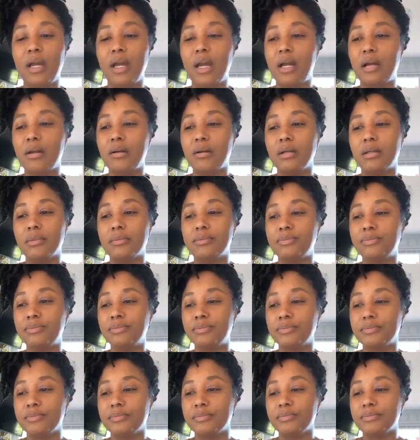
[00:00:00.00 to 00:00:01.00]

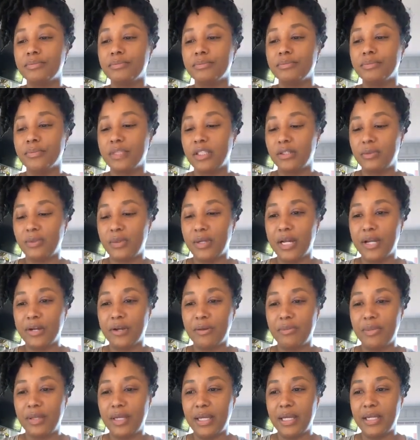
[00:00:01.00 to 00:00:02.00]
Because we're not
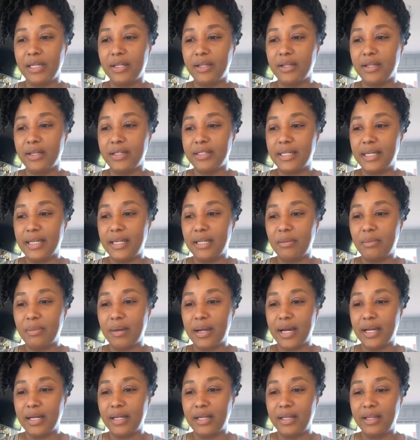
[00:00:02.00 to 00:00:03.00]
going to be any good to
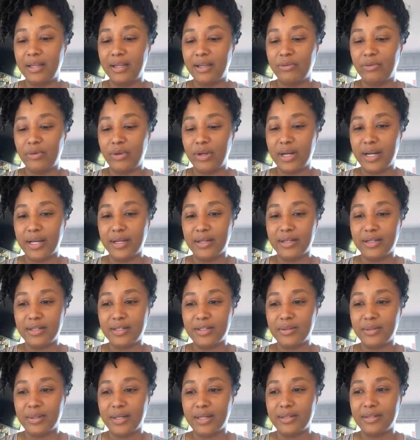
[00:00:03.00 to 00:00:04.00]
anybody if we're not
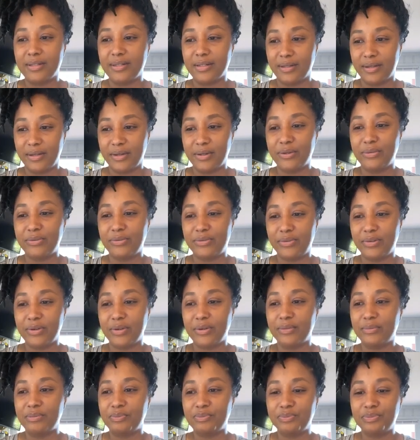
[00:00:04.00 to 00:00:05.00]
good to ourselves.
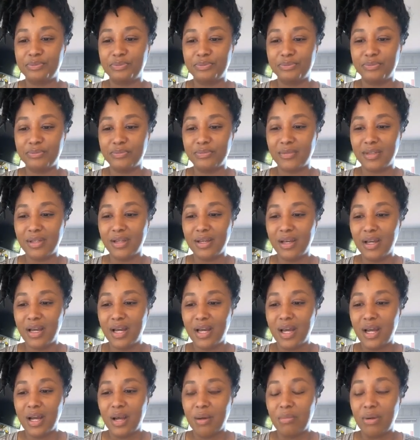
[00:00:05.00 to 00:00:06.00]
So,
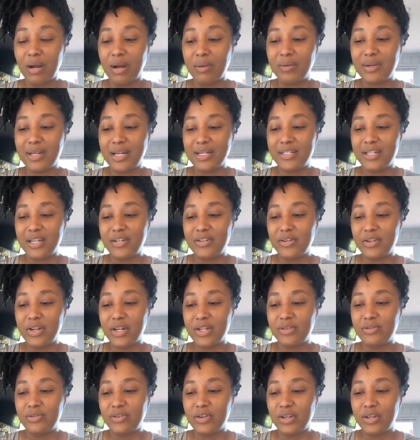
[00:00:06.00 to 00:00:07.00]
but I realized
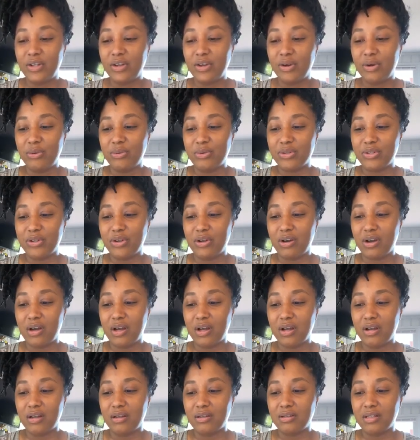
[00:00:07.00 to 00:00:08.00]
yesterday's video was
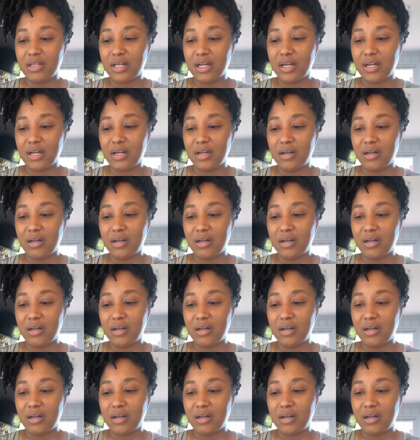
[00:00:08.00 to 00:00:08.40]
called